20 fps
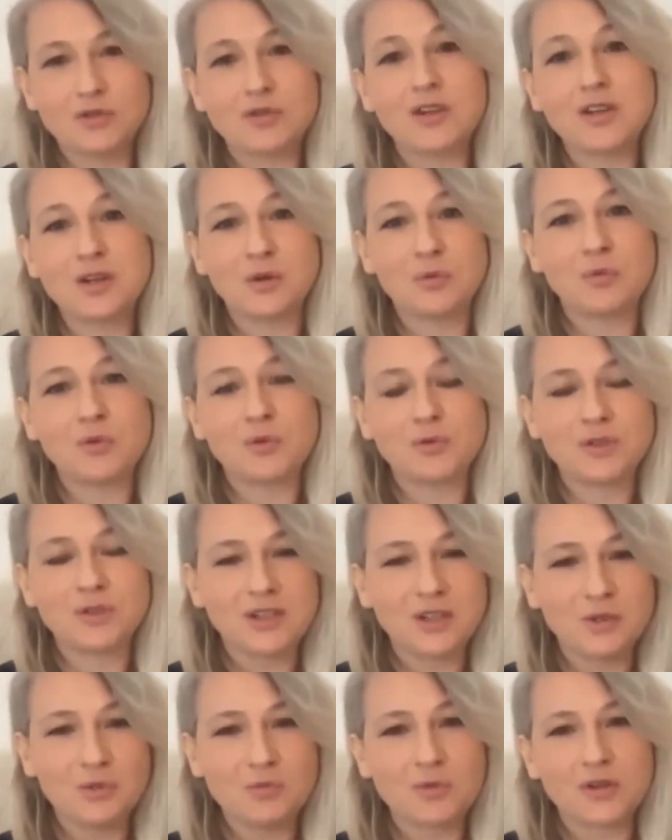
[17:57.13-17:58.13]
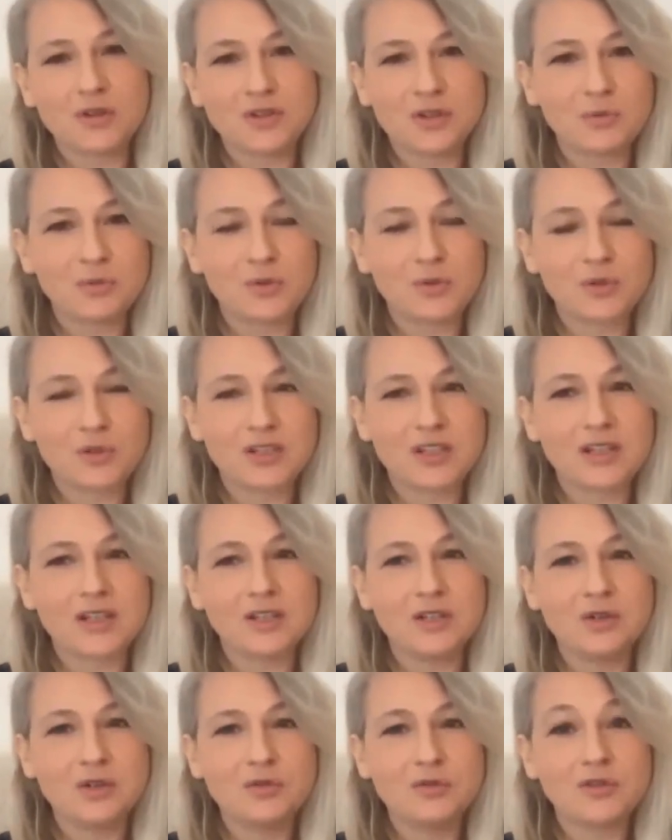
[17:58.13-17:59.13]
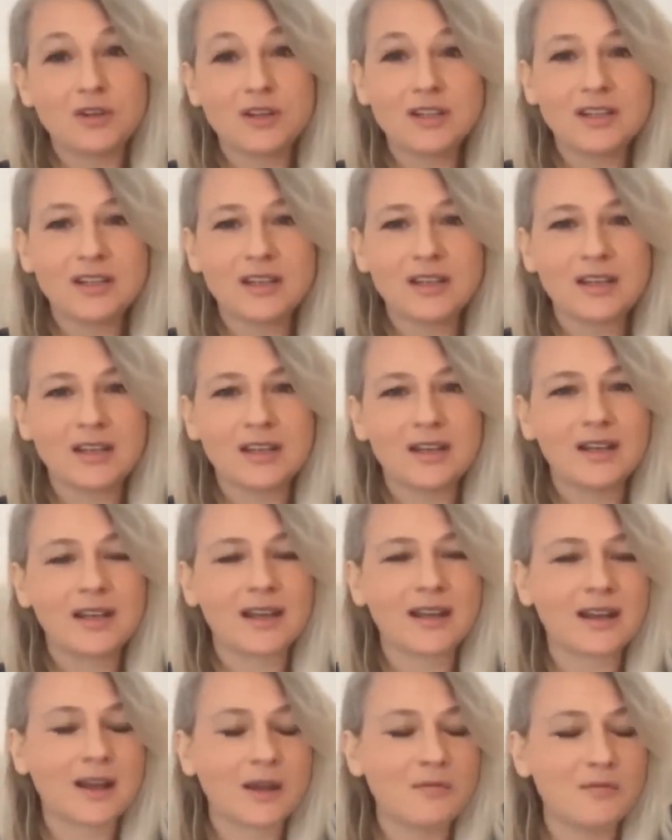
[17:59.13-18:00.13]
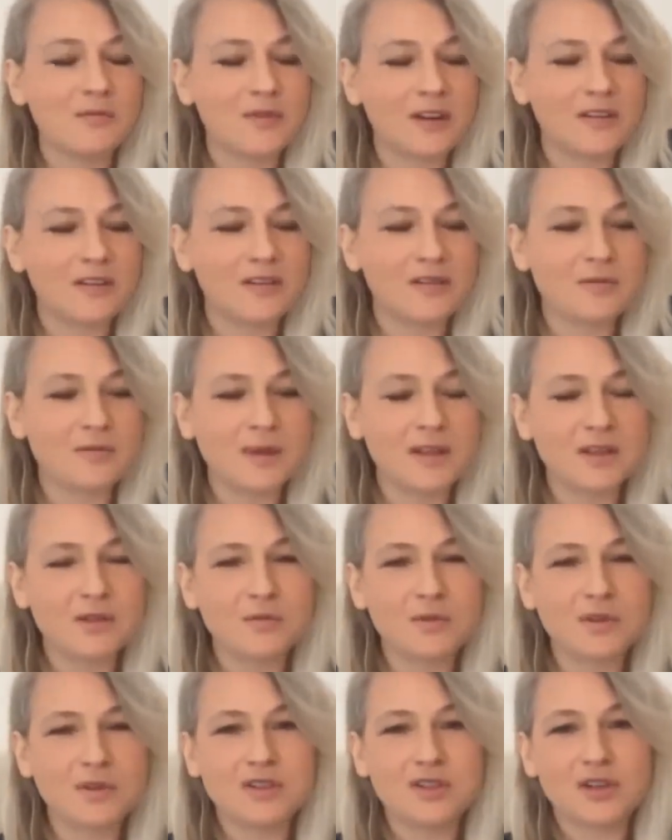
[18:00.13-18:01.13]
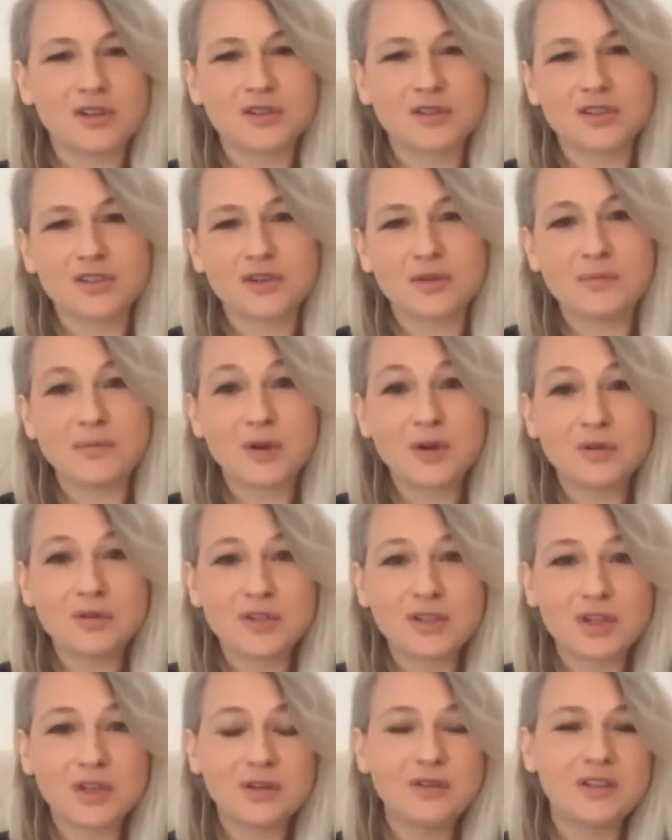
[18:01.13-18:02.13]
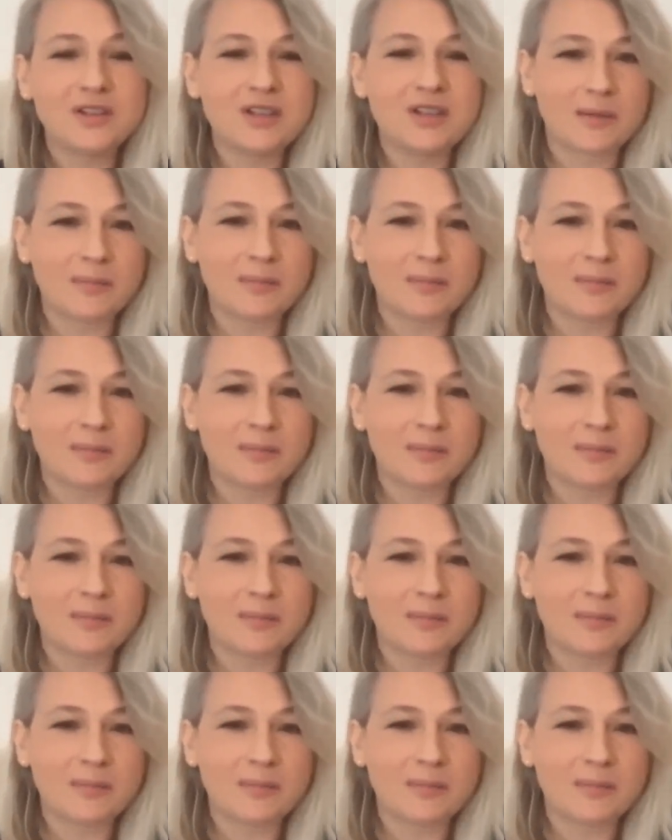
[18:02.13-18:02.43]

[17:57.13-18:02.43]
treat your water, you wand your water and you drink it. And I'm very familiar with Dr. Emoto, the